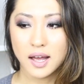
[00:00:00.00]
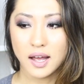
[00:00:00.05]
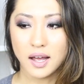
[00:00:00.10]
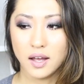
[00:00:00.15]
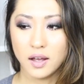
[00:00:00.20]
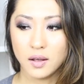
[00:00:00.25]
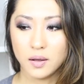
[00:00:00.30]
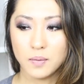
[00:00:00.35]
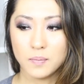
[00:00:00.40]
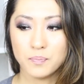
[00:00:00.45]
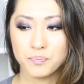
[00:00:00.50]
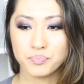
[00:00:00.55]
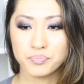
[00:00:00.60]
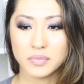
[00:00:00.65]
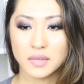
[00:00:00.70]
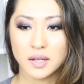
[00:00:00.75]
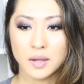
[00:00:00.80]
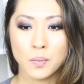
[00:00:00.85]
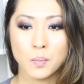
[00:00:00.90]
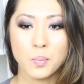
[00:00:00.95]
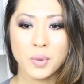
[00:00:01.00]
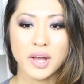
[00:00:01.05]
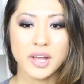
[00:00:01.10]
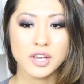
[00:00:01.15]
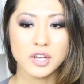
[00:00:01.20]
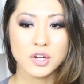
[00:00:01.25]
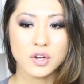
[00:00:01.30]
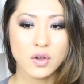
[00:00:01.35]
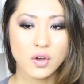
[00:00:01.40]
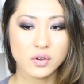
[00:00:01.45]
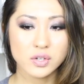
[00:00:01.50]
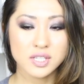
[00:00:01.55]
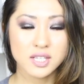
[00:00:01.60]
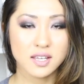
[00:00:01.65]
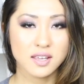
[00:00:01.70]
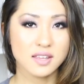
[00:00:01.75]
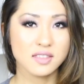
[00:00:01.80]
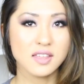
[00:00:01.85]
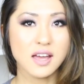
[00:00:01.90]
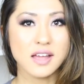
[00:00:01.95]
But you know,
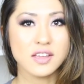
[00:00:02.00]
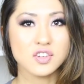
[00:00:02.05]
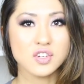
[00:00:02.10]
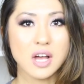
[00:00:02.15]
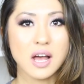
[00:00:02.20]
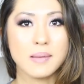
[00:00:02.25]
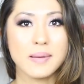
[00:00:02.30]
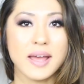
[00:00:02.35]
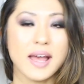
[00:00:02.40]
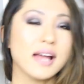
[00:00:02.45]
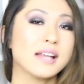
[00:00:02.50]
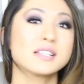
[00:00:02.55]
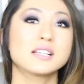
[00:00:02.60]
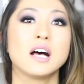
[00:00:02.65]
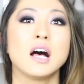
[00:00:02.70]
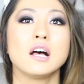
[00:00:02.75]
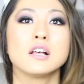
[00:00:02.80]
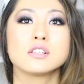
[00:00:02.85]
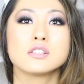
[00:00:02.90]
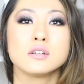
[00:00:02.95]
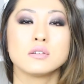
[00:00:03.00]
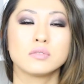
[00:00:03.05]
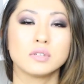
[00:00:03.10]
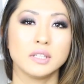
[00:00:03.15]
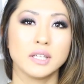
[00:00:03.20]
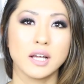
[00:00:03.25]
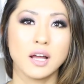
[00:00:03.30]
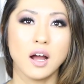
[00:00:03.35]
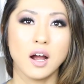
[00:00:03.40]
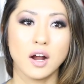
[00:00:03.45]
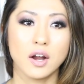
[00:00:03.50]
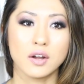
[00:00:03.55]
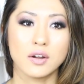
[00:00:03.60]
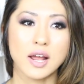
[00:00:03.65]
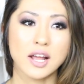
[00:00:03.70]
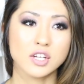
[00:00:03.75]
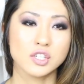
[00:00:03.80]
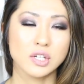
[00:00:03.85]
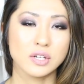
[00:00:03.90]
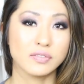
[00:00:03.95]
to get that job, I had to hustle really hard
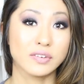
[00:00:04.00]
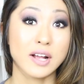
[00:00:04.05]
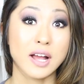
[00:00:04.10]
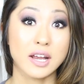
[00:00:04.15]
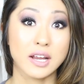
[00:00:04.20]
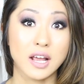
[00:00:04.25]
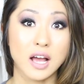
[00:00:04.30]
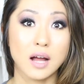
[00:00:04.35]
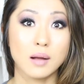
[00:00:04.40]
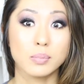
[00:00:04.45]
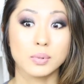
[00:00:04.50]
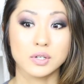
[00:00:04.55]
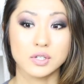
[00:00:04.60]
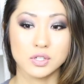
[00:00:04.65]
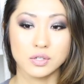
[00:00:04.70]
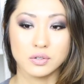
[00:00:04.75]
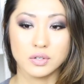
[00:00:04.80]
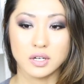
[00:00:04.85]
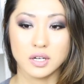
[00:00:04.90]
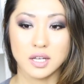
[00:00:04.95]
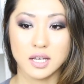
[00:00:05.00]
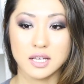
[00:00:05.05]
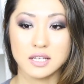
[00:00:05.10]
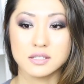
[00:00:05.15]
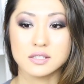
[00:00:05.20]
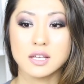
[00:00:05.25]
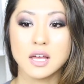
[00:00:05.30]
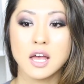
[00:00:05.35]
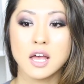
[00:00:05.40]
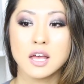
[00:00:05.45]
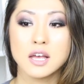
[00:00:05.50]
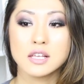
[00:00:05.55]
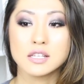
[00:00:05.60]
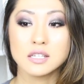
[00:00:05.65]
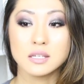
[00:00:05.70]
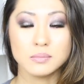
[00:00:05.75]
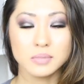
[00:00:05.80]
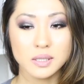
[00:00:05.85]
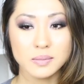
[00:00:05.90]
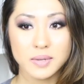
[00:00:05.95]
actually for any opportunities,
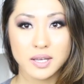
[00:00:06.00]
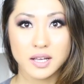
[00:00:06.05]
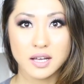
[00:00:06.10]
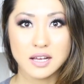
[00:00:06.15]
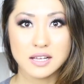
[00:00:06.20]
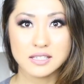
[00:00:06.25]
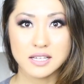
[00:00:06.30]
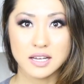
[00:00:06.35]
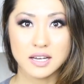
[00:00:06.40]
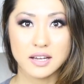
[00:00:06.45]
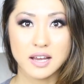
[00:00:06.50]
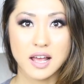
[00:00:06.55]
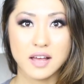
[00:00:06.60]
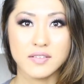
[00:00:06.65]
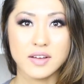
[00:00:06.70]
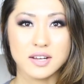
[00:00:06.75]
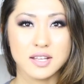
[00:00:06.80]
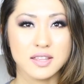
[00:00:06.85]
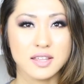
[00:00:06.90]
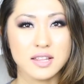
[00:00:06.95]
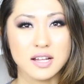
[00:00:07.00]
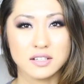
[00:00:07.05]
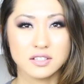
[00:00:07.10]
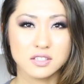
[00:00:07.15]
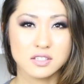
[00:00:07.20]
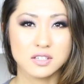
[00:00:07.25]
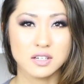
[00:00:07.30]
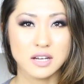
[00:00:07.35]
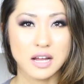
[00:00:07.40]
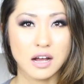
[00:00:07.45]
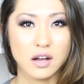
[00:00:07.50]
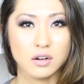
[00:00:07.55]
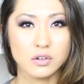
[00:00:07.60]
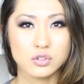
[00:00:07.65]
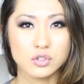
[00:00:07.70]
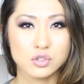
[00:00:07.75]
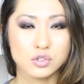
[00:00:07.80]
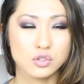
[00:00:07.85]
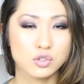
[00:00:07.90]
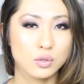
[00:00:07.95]
simply because I didn't have anything that stood
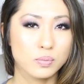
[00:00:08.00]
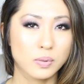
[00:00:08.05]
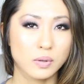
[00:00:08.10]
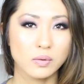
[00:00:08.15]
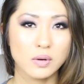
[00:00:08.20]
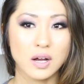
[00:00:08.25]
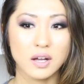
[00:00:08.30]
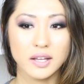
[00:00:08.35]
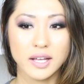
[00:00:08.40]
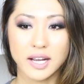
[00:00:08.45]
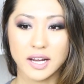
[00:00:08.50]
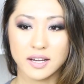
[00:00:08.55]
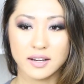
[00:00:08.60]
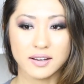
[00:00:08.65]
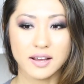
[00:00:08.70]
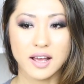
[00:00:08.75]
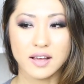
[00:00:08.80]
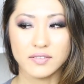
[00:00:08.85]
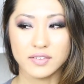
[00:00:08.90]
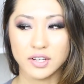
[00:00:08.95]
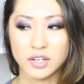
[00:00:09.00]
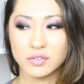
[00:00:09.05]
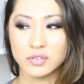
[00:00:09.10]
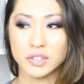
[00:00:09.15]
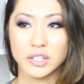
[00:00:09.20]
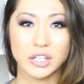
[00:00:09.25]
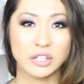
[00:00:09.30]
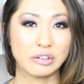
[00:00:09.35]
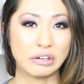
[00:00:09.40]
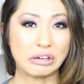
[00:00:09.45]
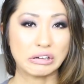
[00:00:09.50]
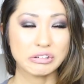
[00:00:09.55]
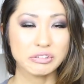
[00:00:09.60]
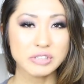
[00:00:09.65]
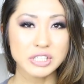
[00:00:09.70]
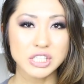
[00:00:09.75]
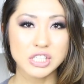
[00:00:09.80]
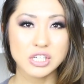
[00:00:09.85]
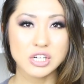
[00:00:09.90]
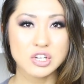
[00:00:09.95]
out super well. Like, I didn't have any really great
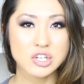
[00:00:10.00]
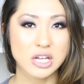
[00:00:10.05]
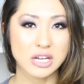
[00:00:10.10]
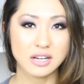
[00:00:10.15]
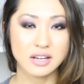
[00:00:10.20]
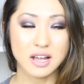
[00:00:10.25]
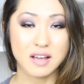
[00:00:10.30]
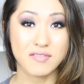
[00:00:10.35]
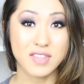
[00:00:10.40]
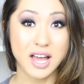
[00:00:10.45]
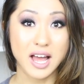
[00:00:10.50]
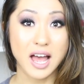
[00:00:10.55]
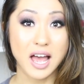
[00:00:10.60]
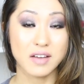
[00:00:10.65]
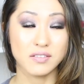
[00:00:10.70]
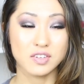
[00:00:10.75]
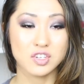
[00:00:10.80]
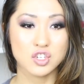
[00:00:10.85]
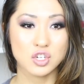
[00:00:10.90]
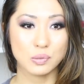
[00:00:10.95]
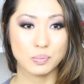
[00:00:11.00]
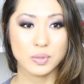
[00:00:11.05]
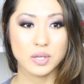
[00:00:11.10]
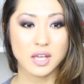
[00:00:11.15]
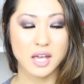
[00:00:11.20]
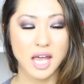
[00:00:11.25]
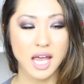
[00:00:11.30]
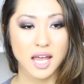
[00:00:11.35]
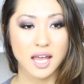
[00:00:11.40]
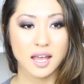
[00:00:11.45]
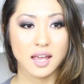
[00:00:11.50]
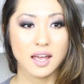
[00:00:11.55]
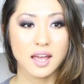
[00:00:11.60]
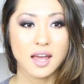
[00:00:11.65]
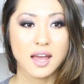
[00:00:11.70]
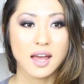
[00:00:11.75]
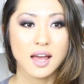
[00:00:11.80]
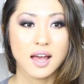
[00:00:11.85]
research. I didn't have that high of a GPA.